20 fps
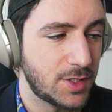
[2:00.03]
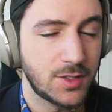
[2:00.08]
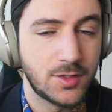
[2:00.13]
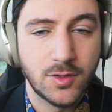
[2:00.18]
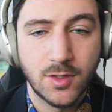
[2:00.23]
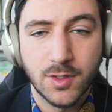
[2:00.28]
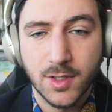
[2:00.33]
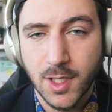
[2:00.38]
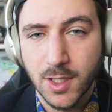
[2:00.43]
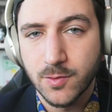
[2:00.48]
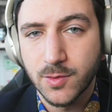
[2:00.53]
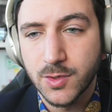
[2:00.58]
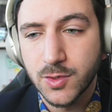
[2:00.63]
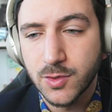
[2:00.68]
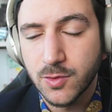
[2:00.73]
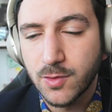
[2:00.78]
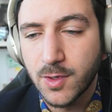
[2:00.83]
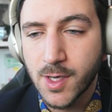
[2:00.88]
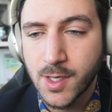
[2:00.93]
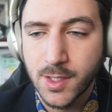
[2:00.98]
connect with
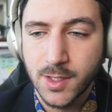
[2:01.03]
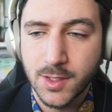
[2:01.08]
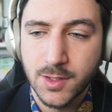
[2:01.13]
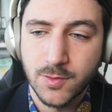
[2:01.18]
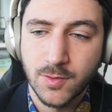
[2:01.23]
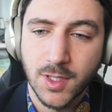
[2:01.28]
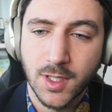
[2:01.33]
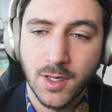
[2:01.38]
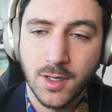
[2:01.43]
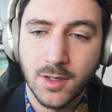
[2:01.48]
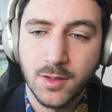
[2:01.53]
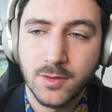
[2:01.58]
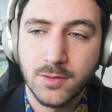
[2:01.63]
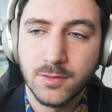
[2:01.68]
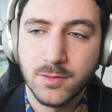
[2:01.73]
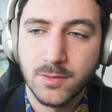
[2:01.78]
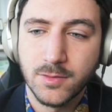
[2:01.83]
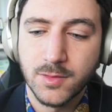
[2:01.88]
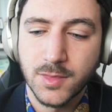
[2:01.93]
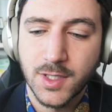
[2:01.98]
you guys without
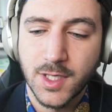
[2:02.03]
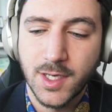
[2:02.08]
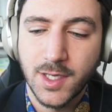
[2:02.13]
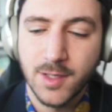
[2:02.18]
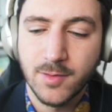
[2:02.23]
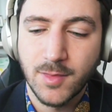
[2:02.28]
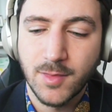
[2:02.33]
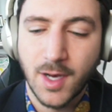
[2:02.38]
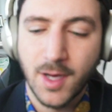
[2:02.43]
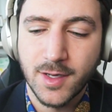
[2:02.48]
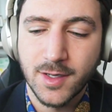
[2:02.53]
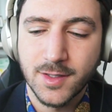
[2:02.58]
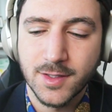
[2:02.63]
killing my